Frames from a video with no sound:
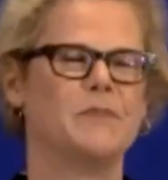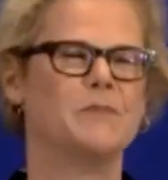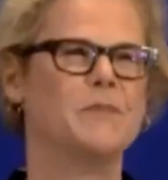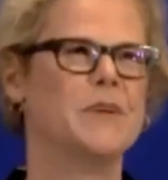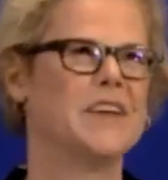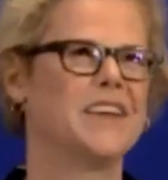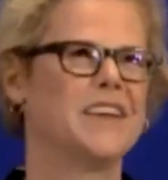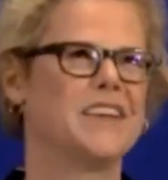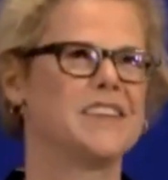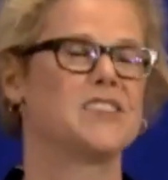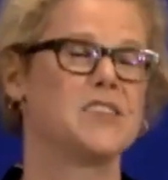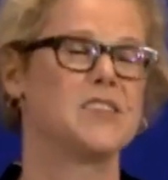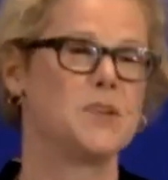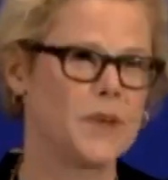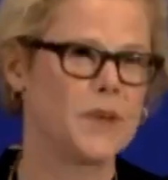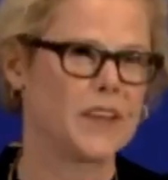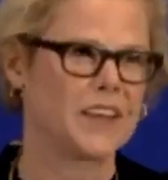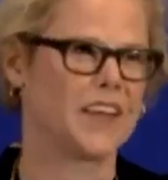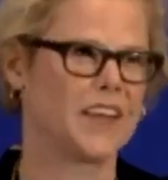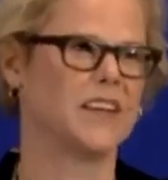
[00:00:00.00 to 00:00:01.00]
uh,
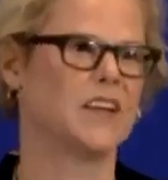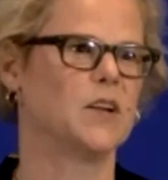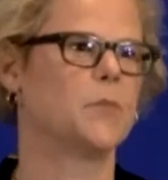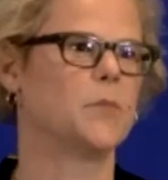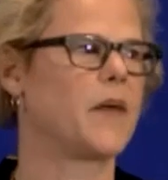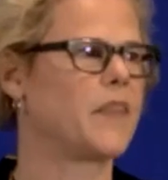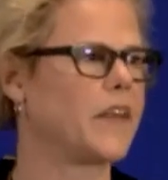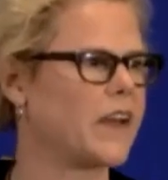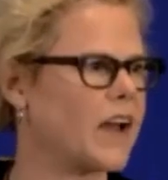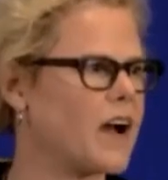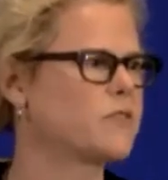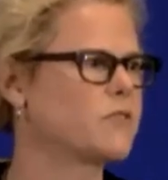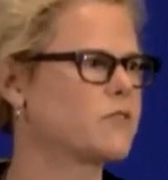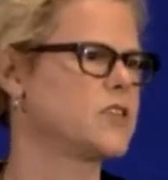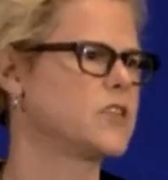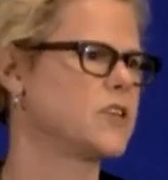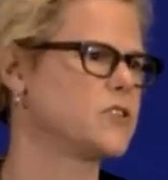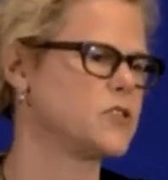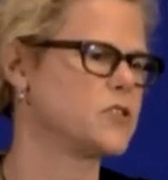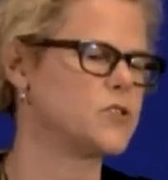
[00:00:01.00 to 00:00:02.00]
stimulated by the
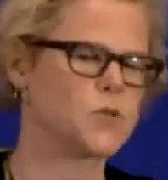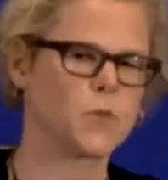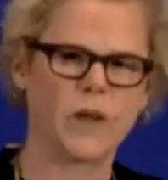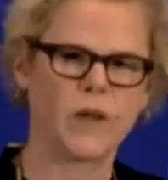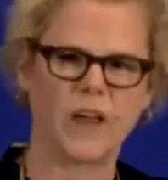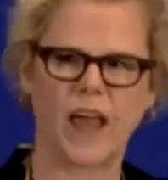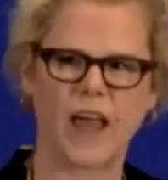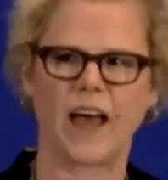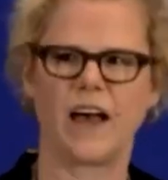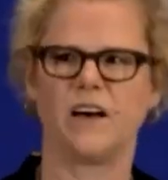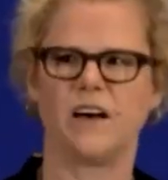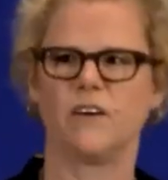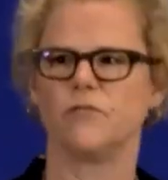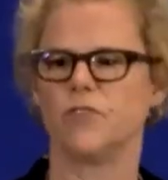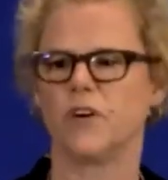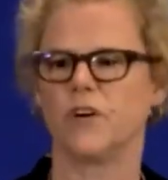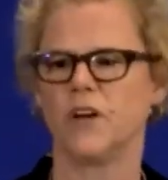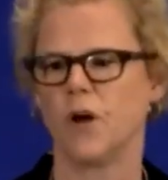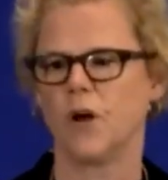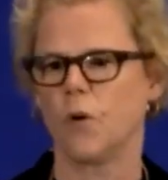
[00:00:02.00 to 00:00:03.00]
conversations we
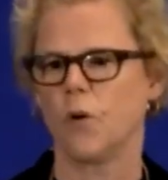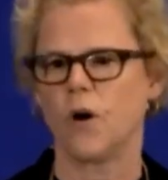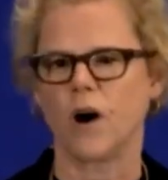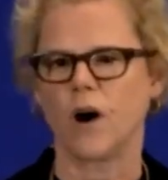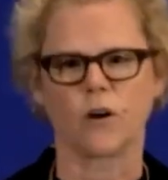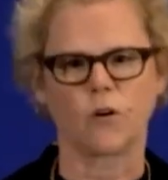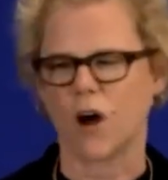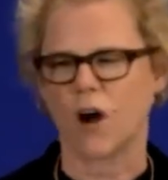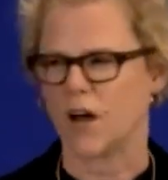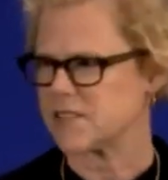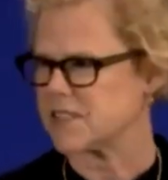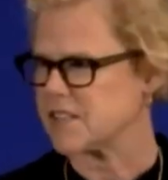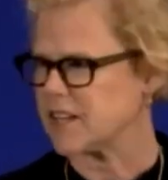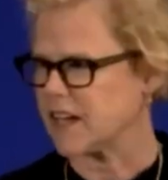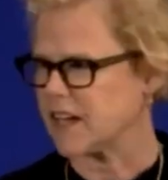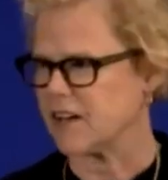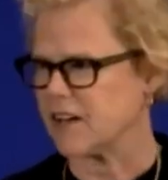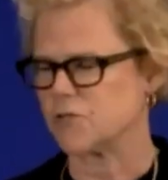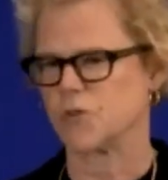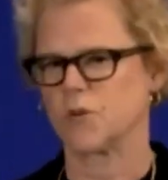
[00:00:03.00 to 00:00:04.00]
have
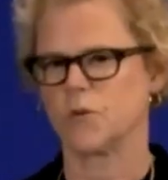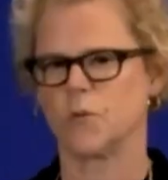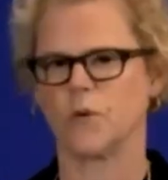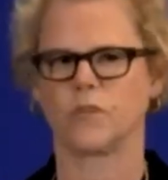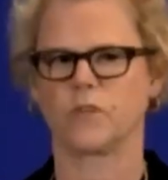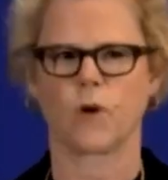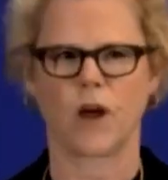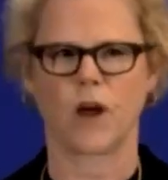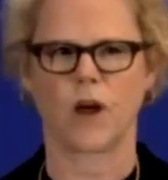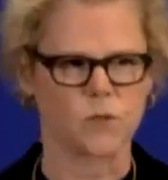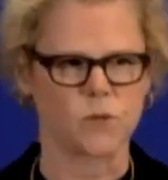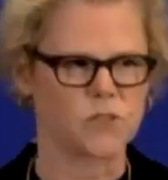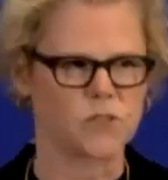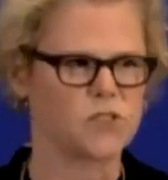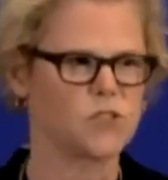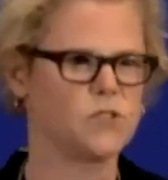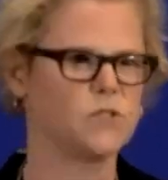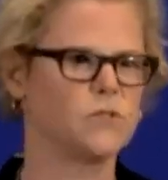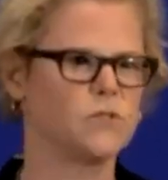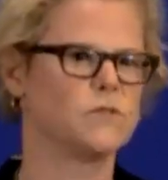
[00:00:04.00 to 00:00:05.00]
across the country with
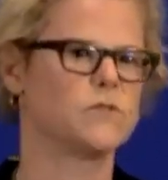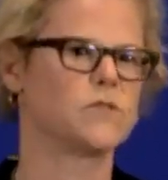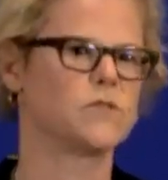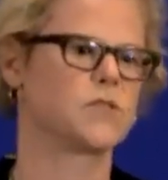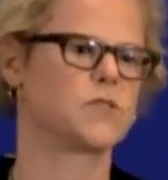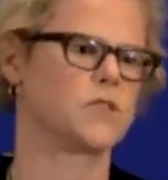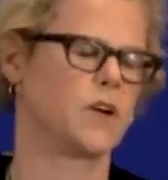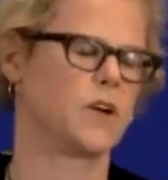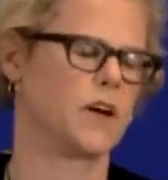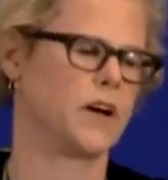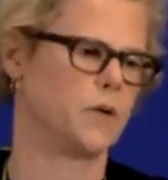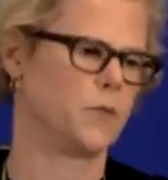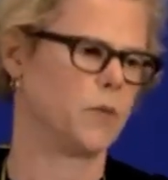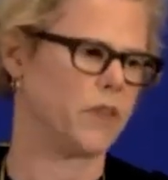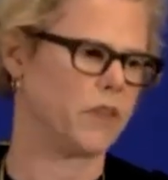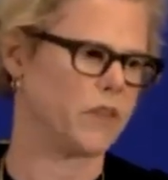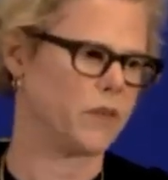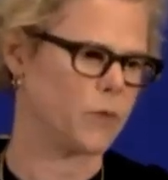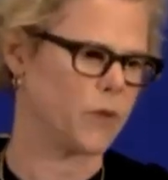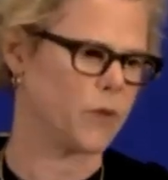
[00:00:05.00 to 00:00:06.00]
graduate students,
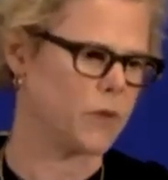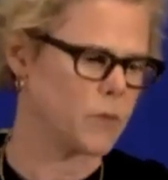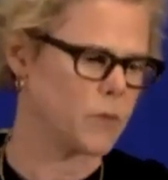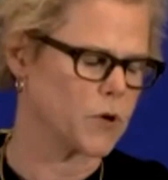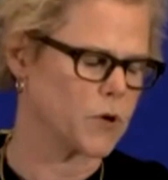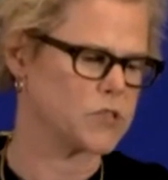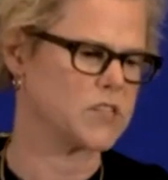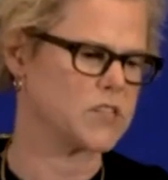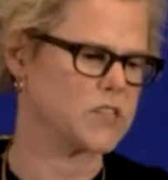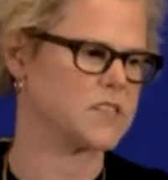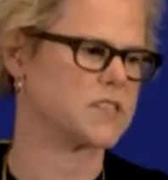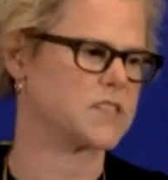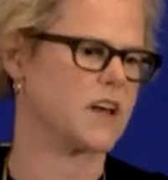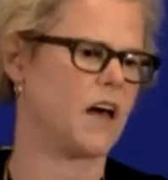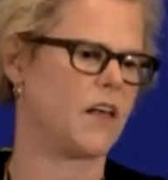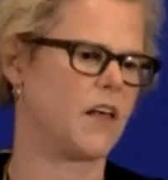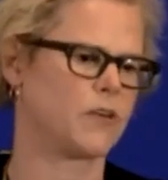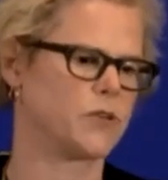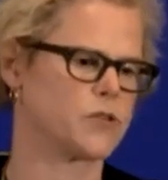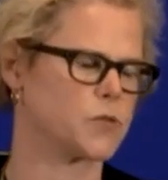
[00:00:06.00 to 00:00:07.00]
uh, with, with emerging
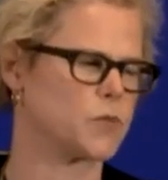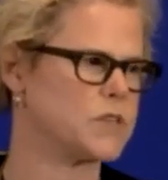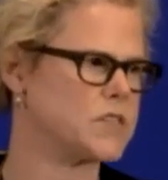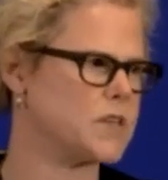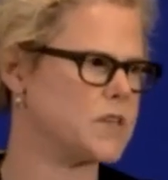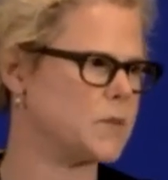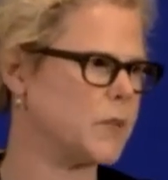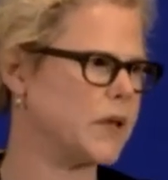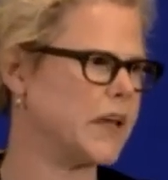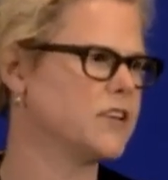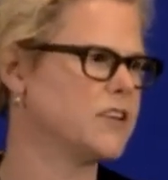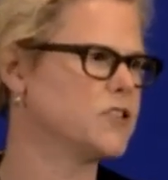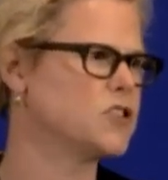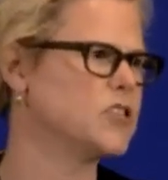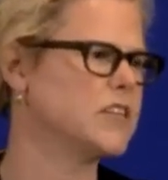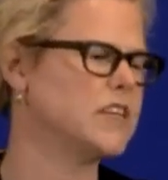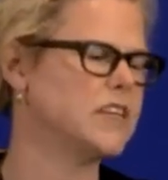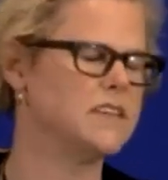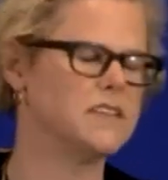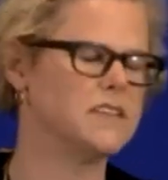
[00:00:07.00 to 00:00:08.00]
scholars, recent
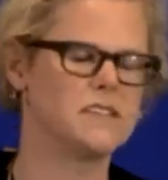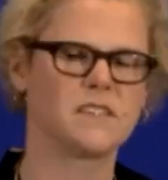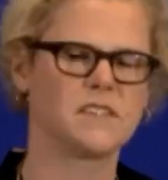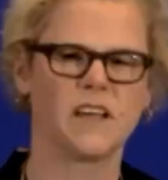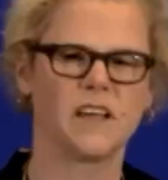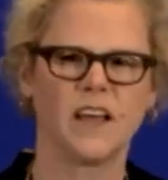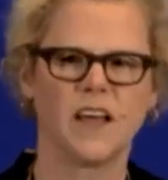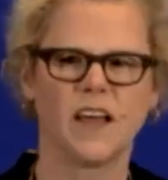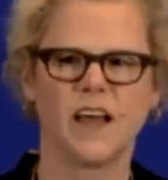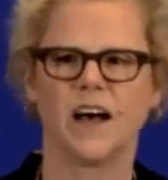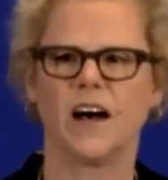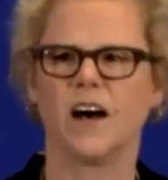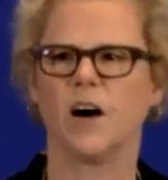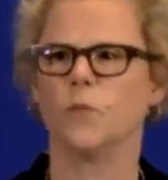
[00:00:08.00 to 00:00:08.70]
PhDs,